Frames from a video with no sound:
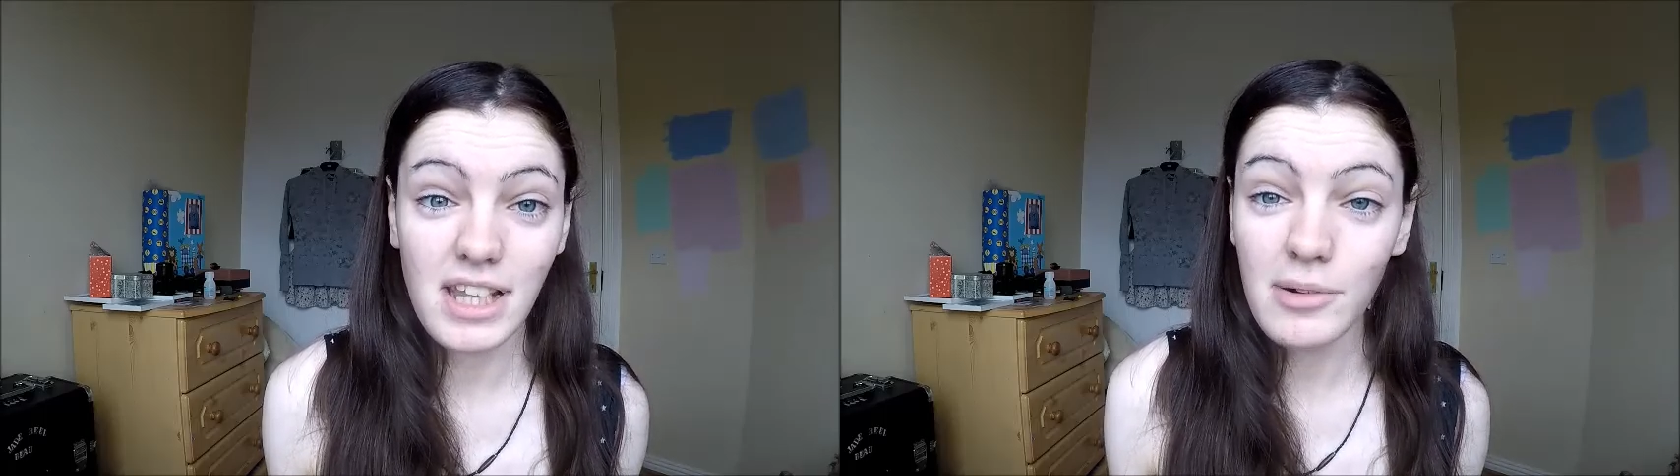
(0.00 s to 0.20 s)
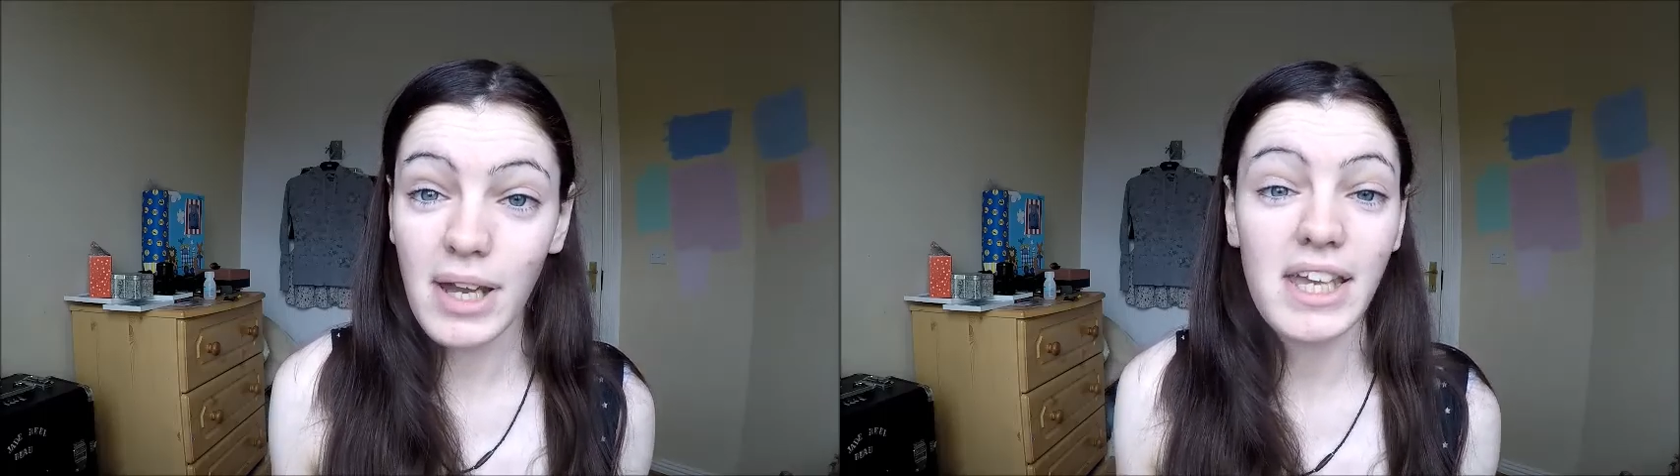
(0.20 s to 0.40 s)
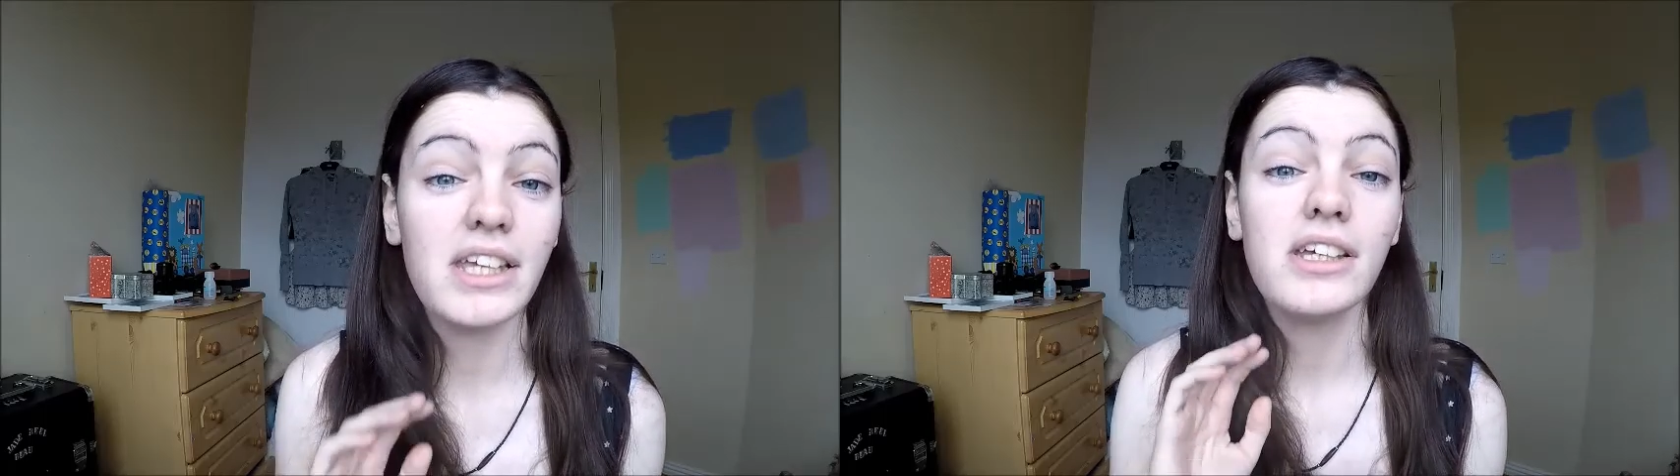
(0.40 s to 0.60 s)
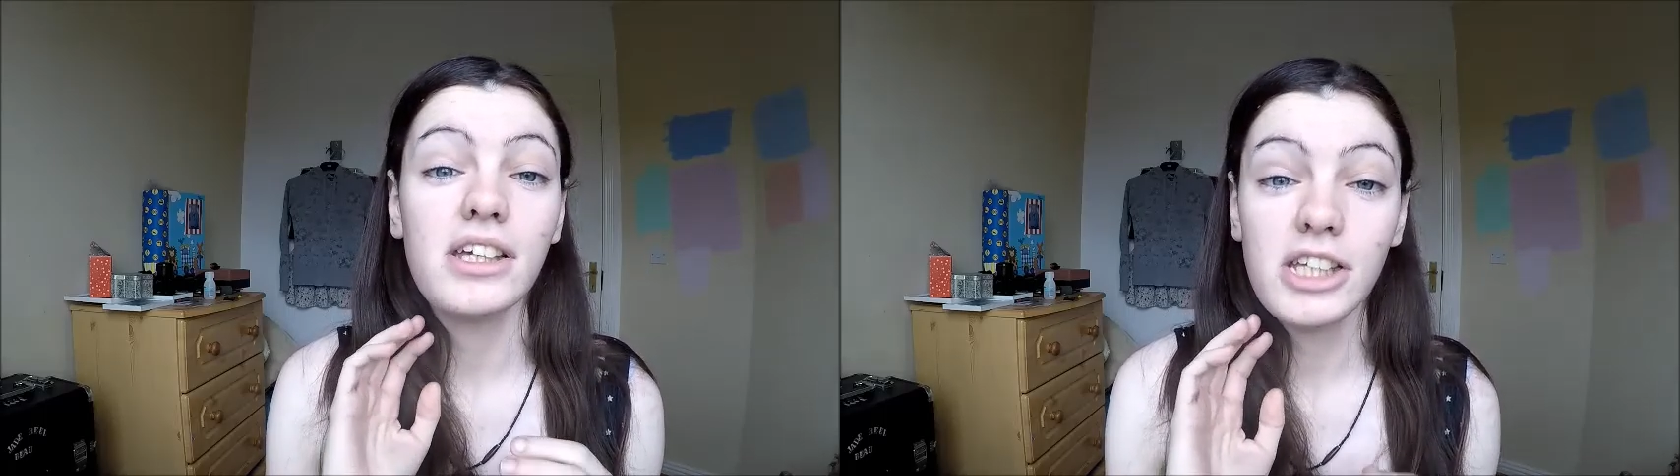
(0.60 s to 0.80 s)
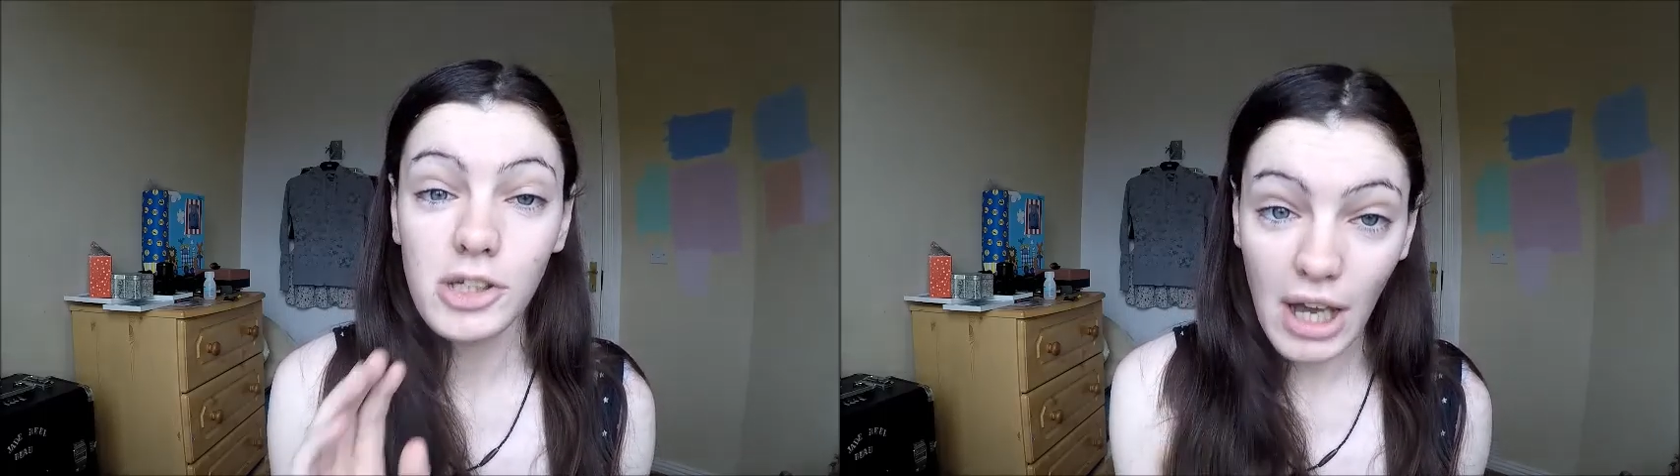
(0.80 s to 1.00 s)
That way
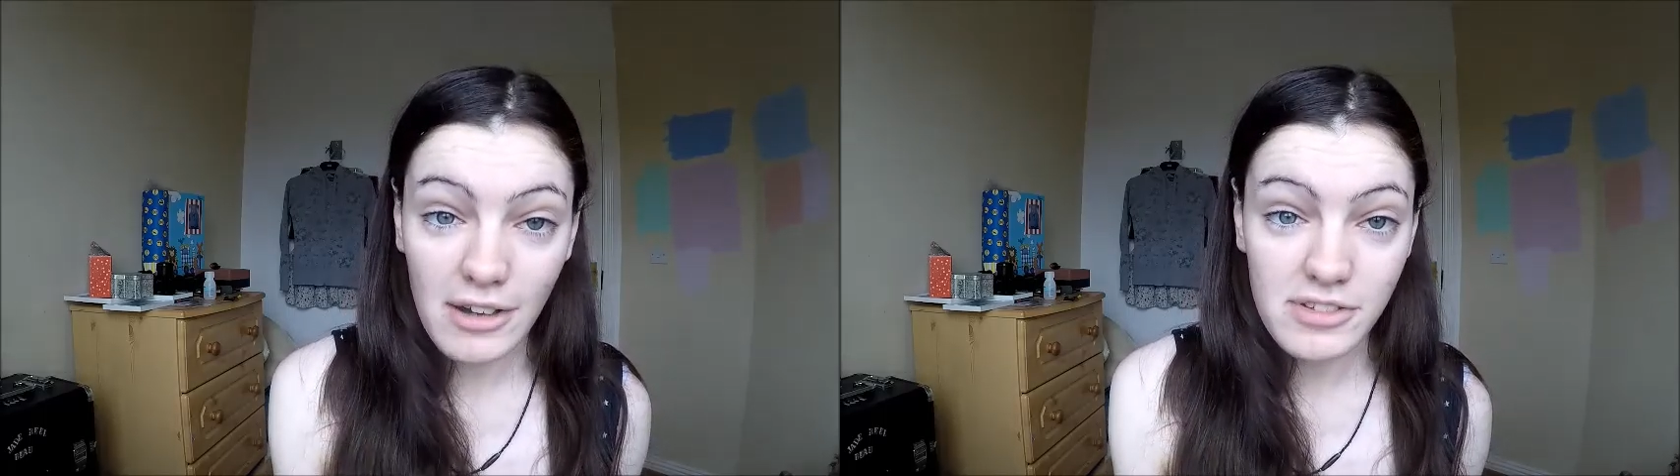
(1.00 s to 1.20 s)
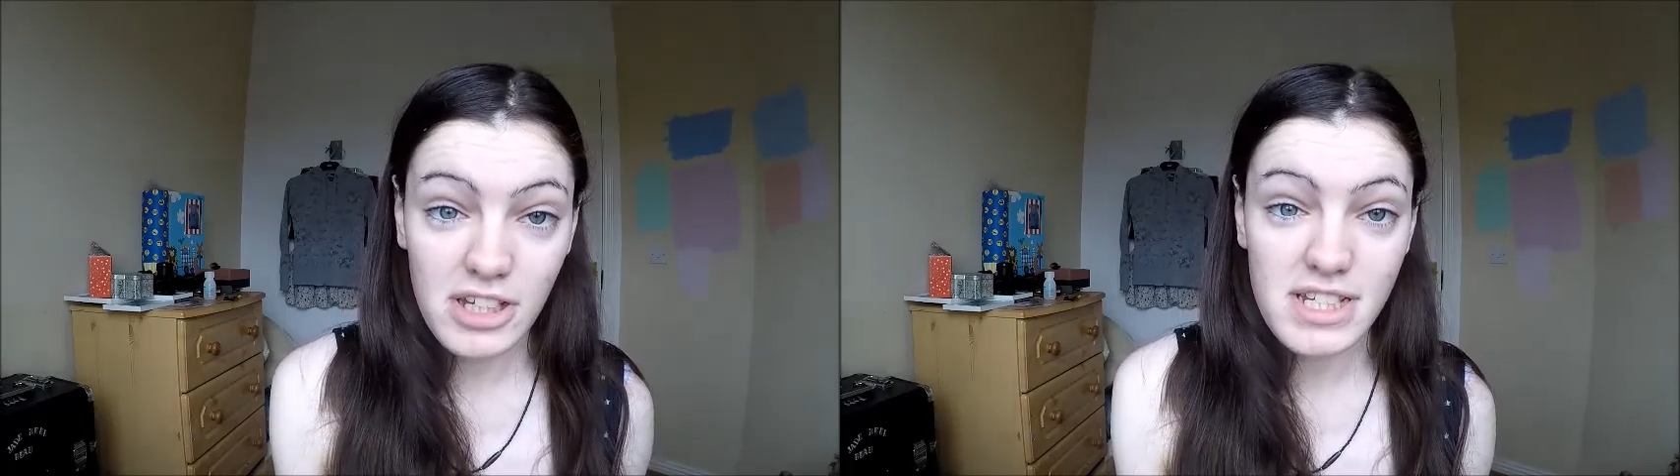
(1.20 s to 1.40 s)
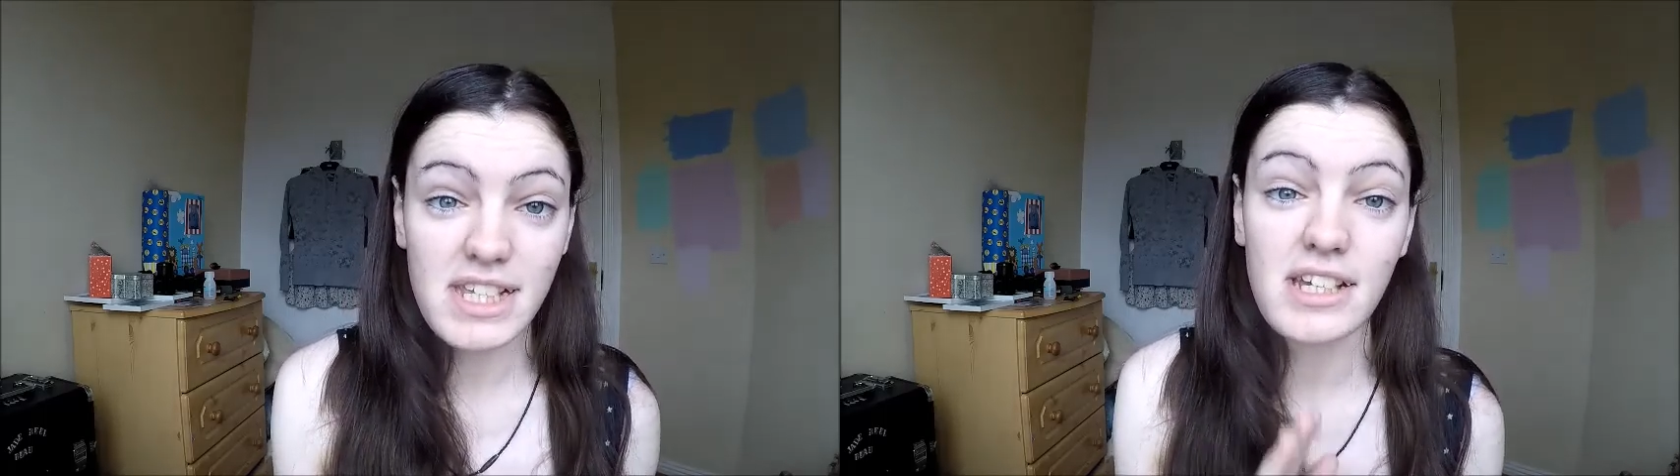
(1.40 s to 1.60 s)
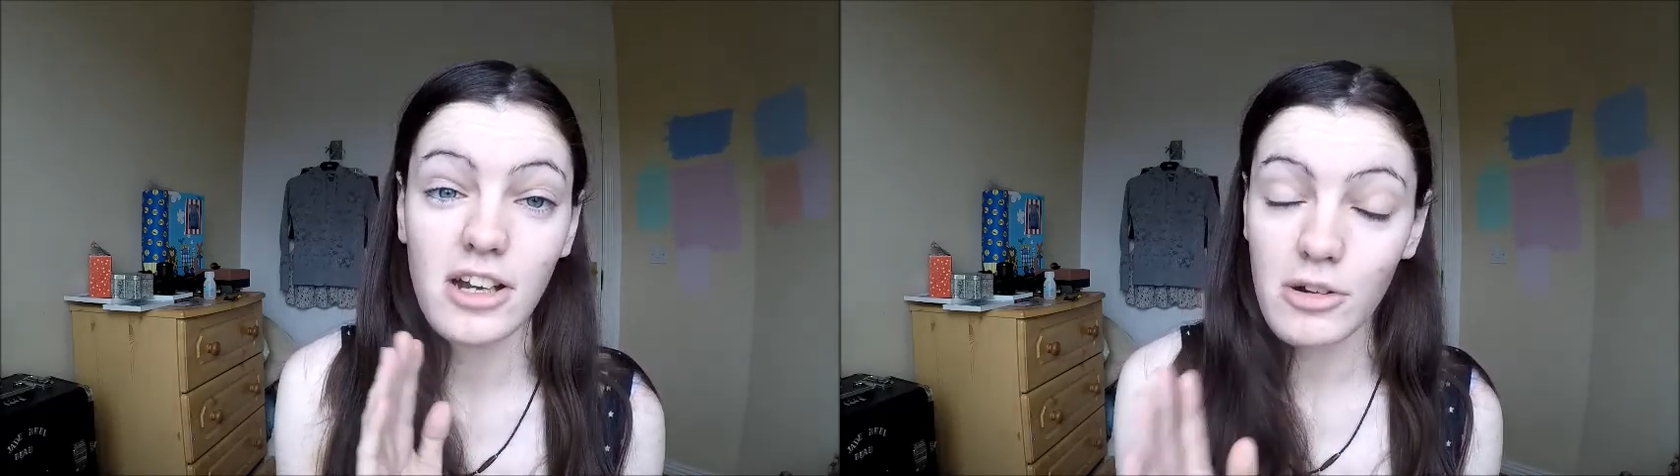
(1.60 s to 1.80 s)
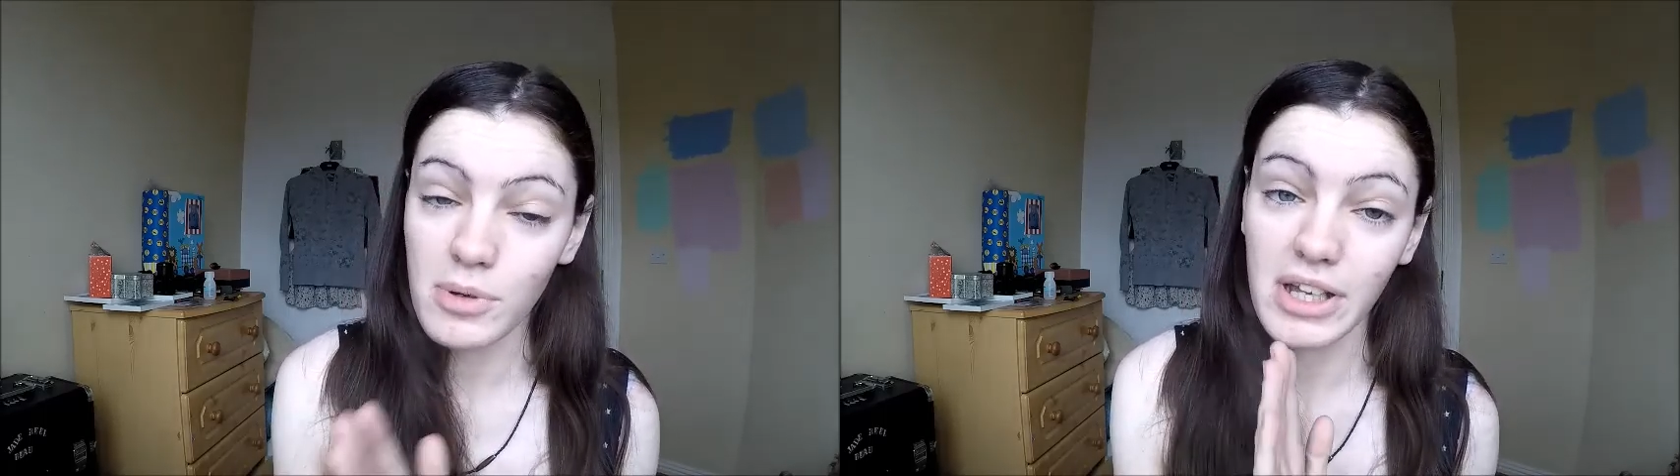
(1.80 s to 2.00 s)
you have an
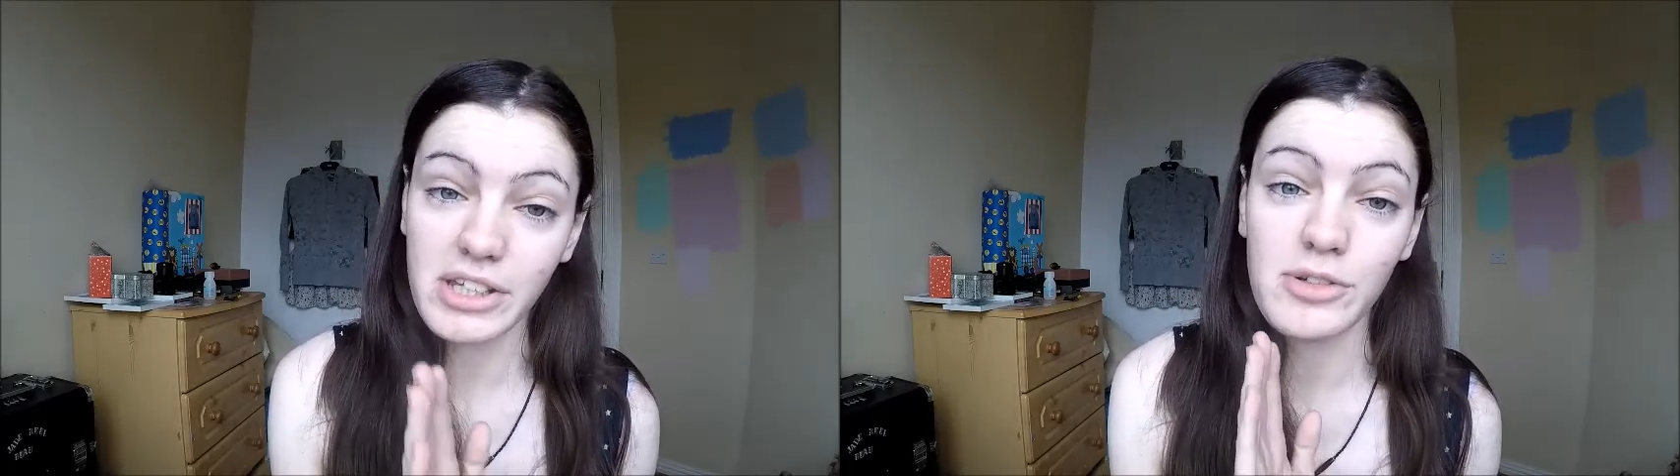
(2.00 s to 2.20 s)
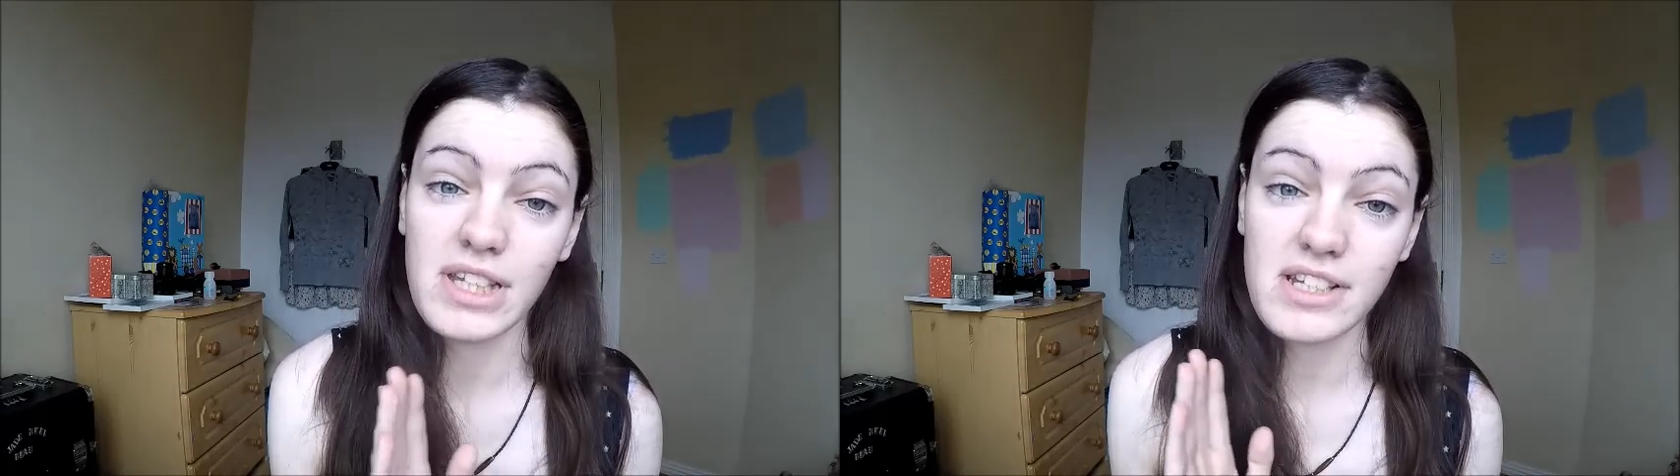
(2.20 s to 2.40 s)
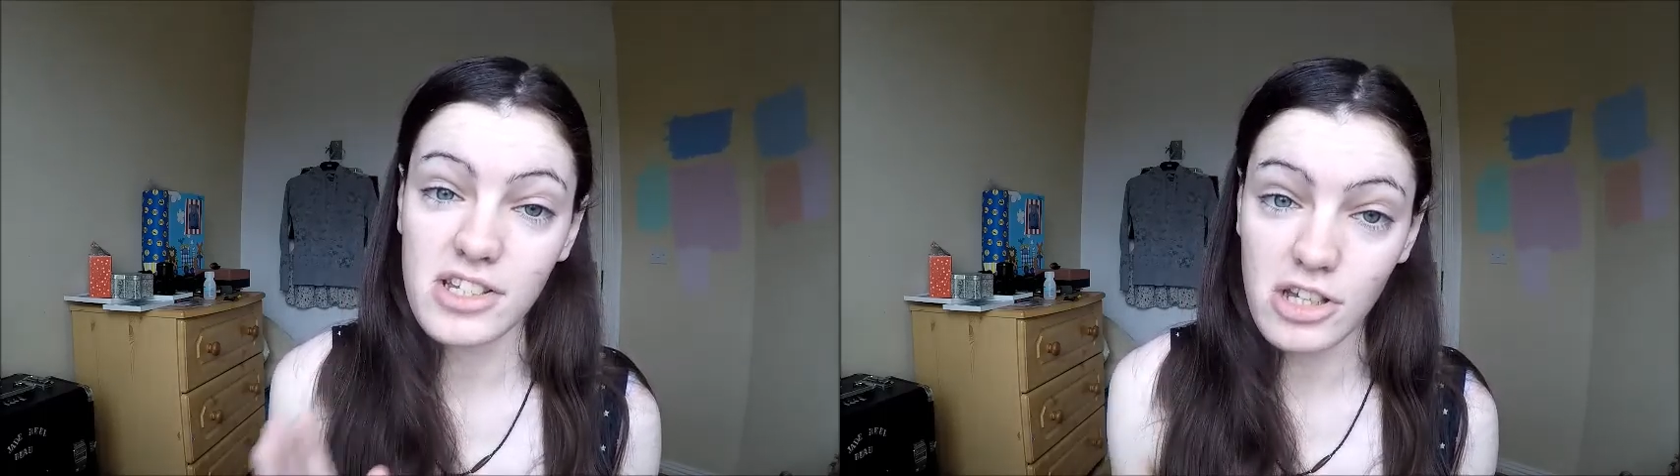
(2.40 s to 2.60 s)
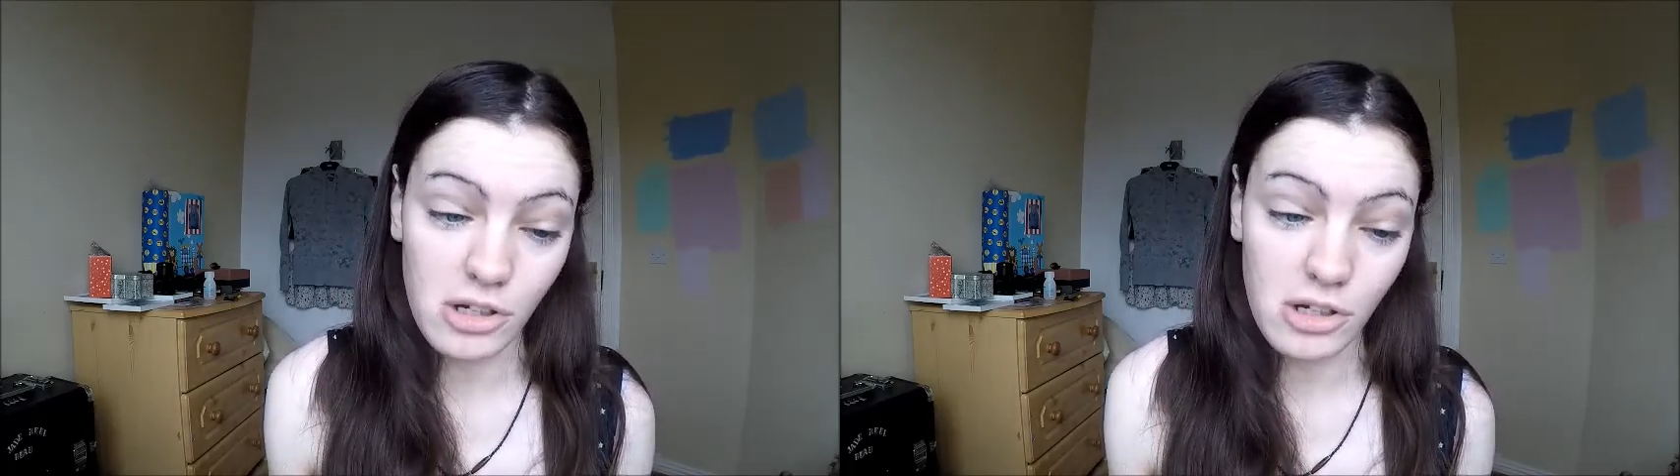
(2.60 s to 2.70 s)
idea on where you need to